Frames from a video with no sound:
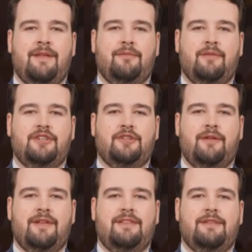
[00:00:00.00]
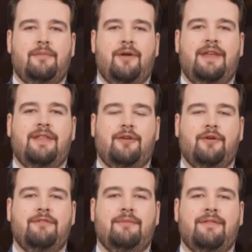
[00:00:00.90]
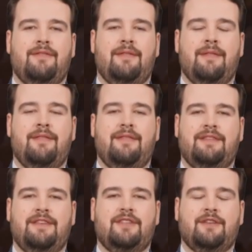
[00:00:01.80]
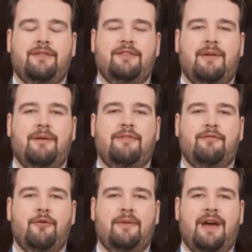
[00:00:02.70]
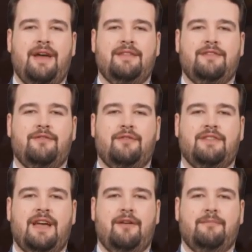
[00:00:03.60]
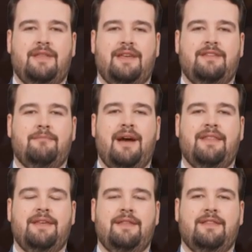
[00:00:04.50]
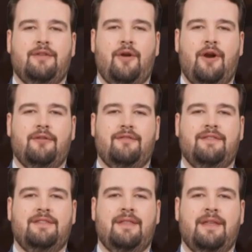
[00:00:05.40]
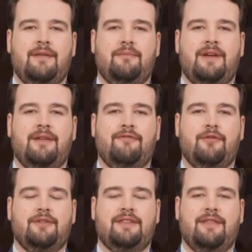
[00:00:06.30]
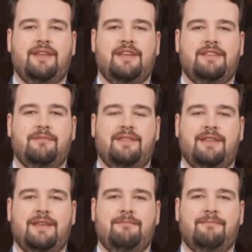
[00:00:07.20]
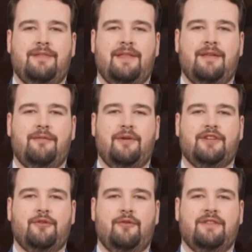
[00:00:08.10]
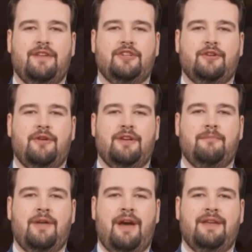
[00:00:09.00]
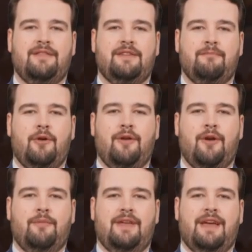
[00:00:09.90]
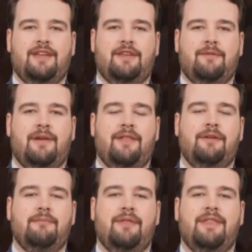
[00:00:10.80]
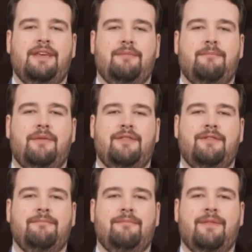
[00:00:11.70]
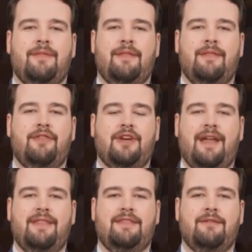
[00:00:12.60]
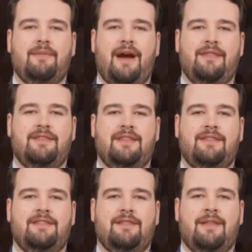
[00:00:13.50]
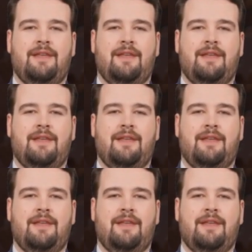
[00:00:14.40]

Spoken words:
Ritual and symbolic endorsement. Decisions may be formalized through ceremonies, blessings, or oaths, reinforcing legitimacy. Rituals ensure compliance and moral obligation among community members. Checks and balances.